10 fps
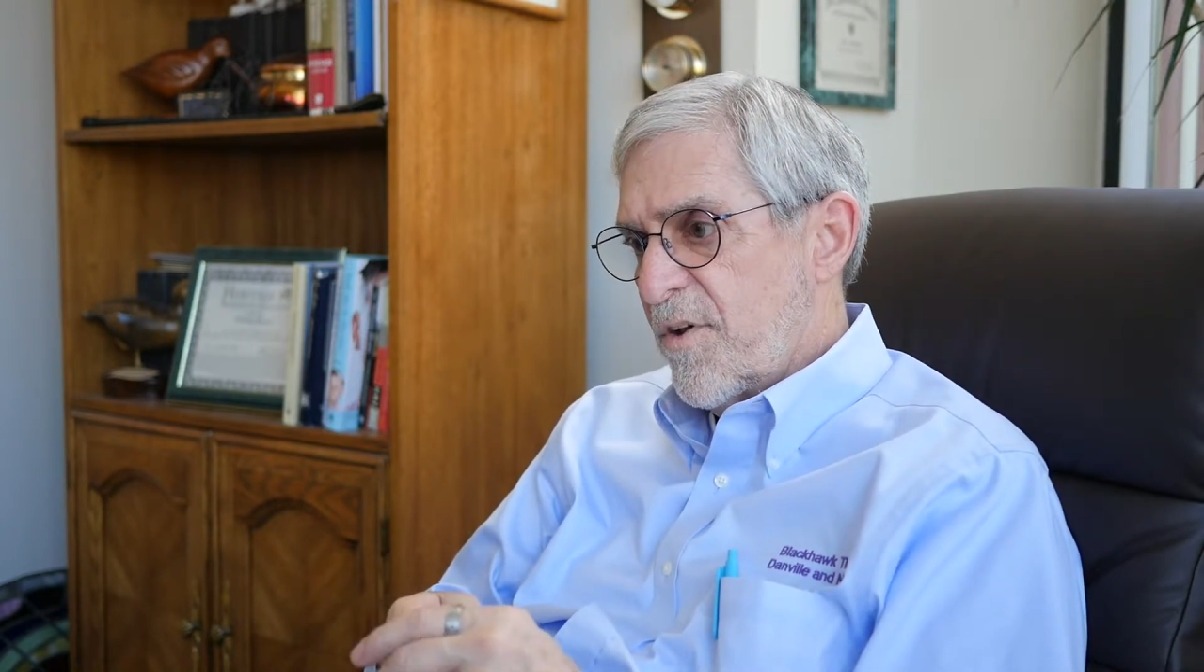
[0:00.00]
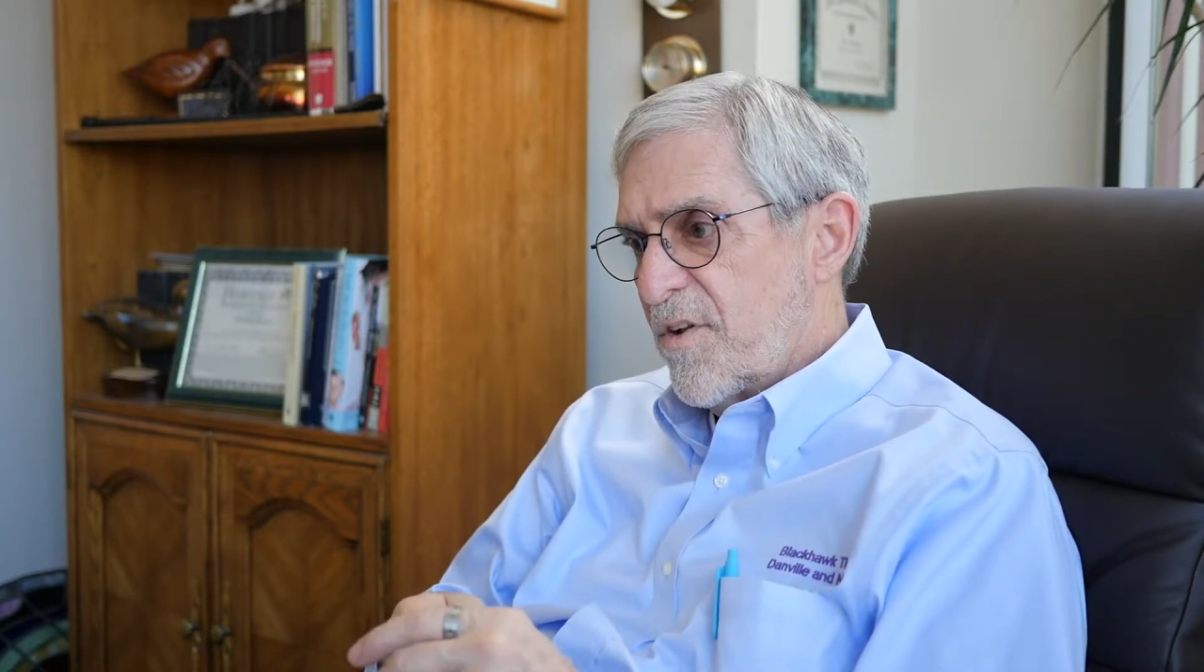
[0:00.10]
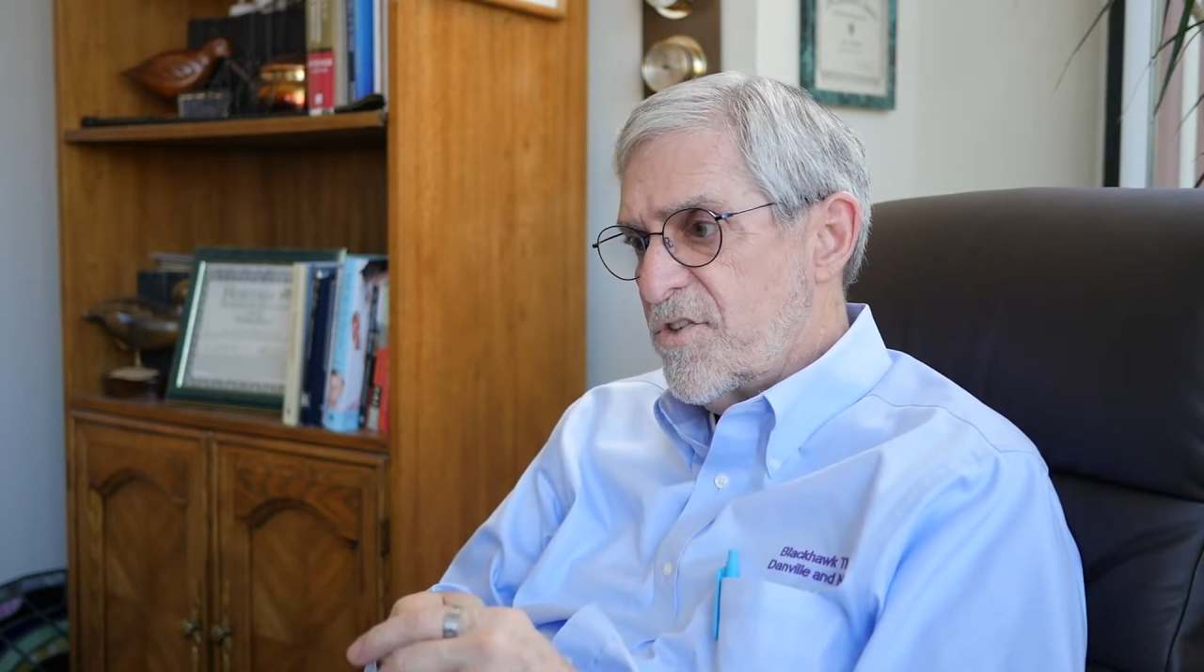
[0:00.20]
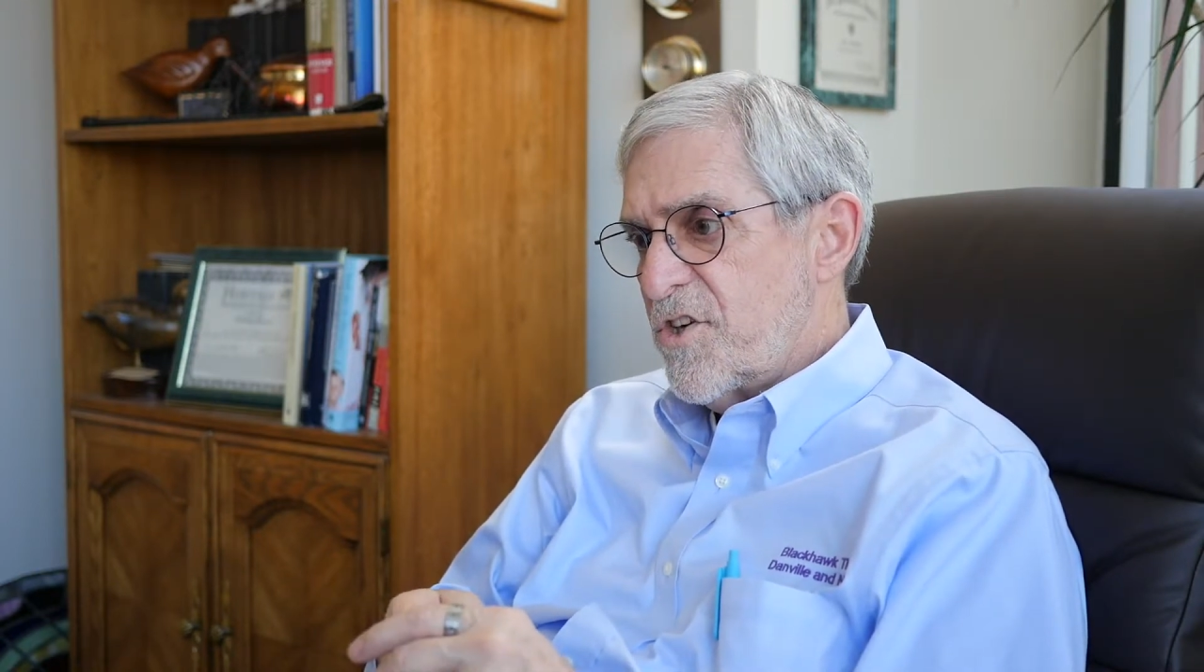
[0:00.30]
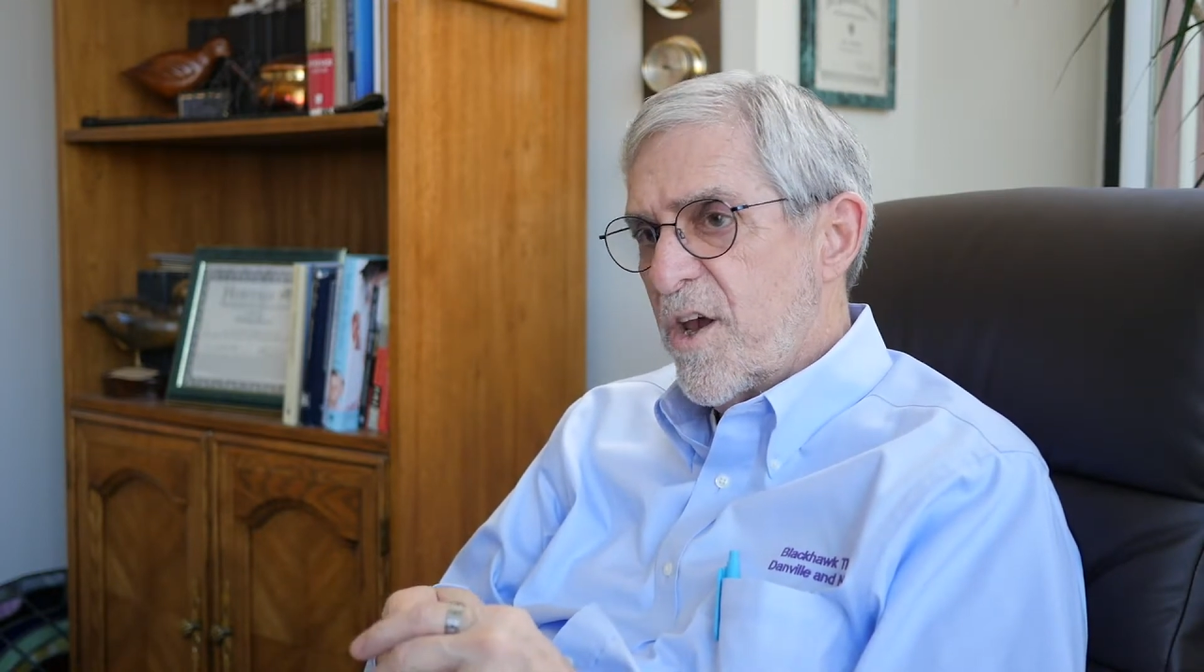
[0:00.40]

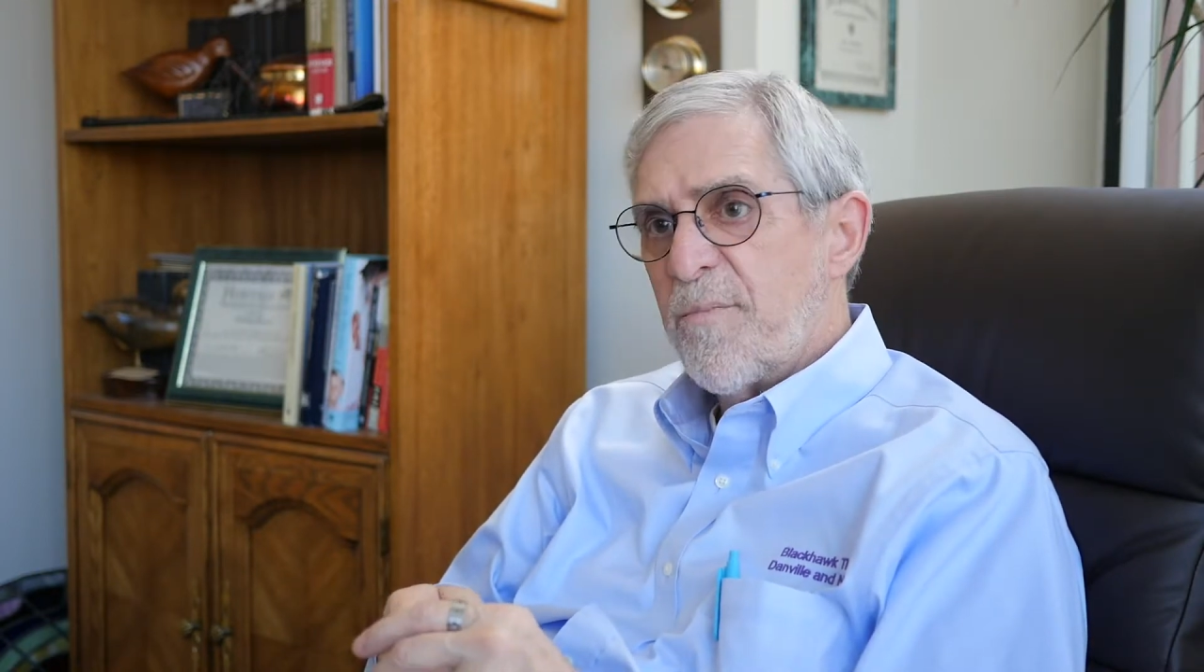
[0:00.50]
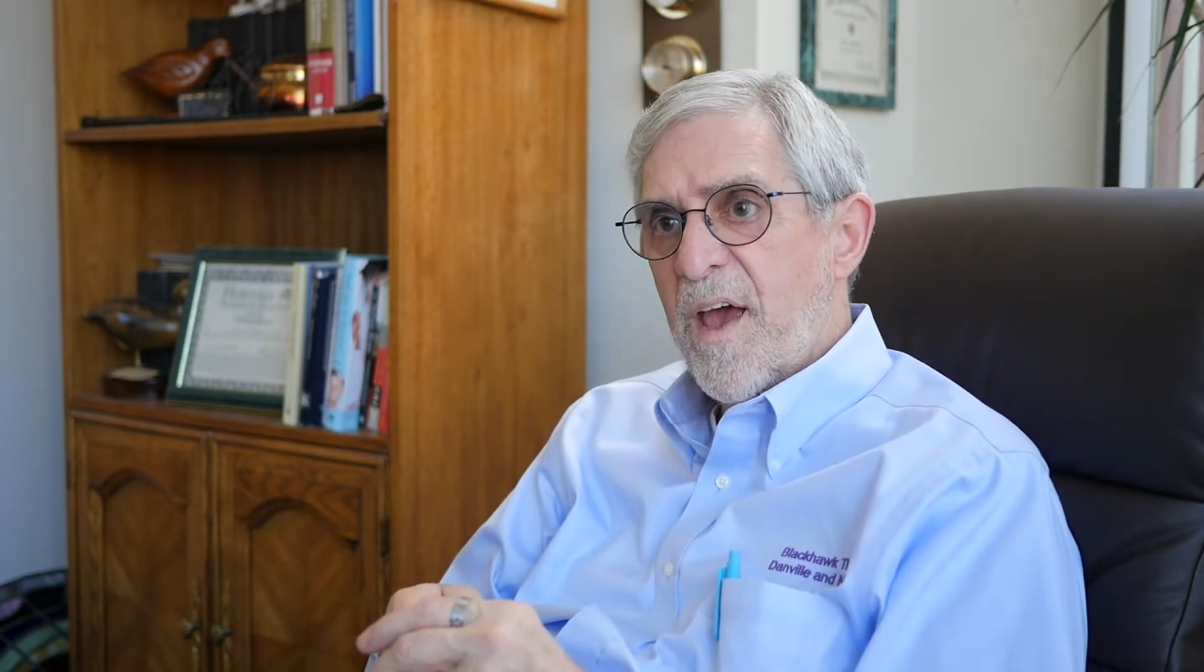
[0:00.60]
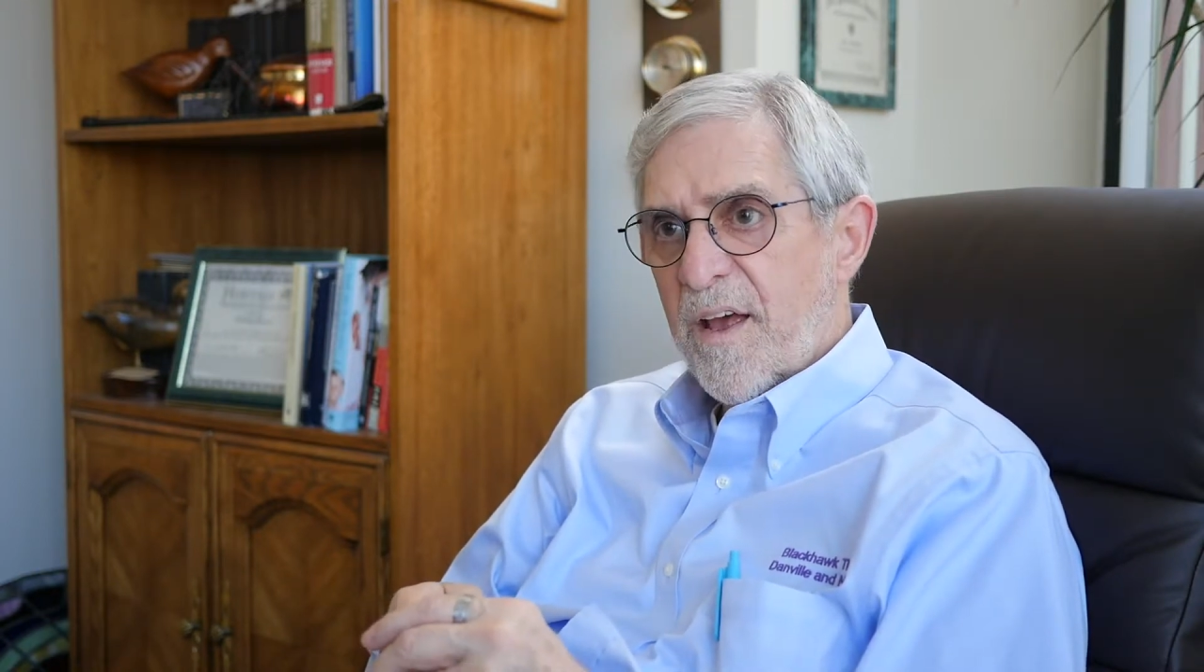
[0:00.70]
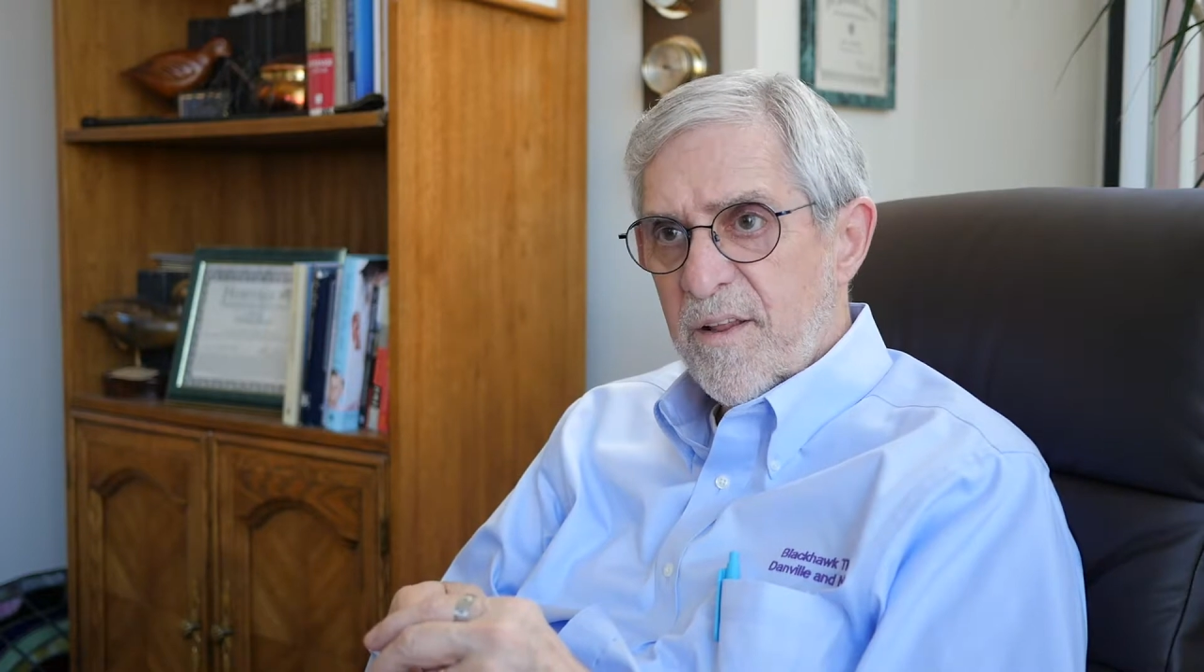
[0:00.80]
called JMAC